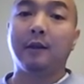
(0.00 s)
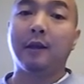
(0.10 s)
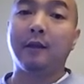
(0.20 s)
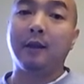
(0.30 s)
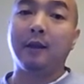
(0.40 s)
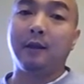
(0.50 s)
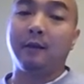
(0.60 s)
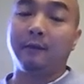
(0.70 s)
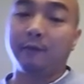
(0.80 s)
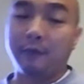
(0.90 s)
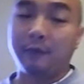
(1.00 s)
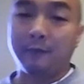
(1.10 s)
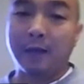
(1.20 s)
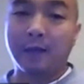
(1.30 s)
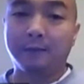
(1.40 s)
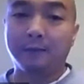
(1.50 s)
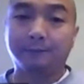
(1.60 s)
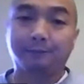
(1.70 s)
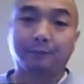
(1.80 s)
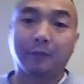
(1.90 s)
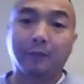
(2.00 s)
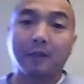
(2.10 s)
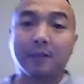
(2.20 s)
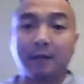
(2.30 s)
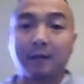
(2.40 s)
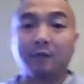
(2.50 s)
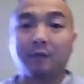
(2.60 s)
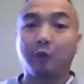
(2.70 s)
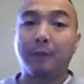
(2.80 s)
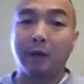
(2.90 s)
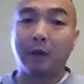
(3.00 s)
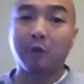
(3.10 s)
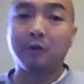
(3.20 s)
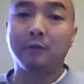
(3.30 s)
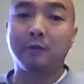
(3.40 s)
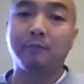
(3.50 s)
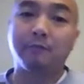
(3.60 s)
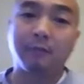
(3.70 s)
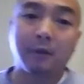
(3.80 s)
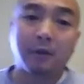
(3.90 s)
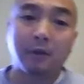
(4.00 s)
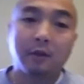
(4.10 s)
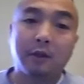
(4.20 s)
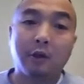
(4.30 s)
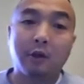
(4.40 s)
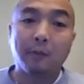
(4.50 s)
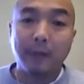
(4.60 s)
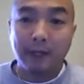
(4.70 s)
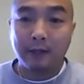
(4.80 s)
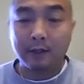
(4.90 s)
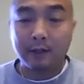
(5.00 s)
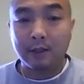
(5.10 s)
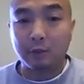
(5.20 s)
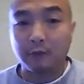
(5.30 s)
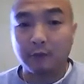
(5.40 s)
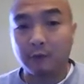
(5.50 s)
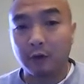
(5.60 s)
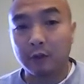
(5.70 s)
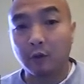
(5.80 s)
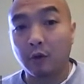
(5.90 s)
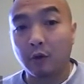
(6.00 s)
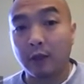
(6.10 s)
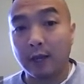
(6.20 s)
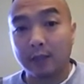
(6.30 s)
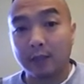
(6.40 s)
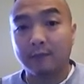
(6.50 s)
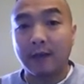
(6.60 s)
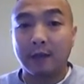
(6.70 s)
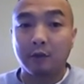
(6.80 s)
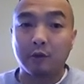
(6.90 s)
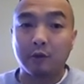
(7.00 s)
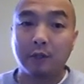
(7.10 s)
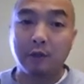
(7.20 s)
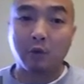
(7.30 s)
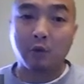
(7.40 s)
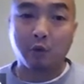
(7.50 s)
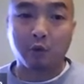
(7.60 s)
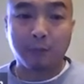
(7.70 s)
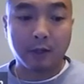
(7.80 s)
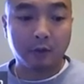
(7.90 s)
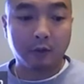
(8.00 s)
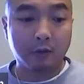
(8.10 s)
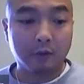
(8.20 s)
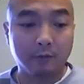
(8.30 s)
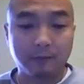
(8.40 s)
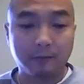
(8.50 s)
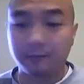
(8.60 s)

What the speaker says: And then from that set of ordered pairs, the domain is just referring to all the X values in your ordered pairs.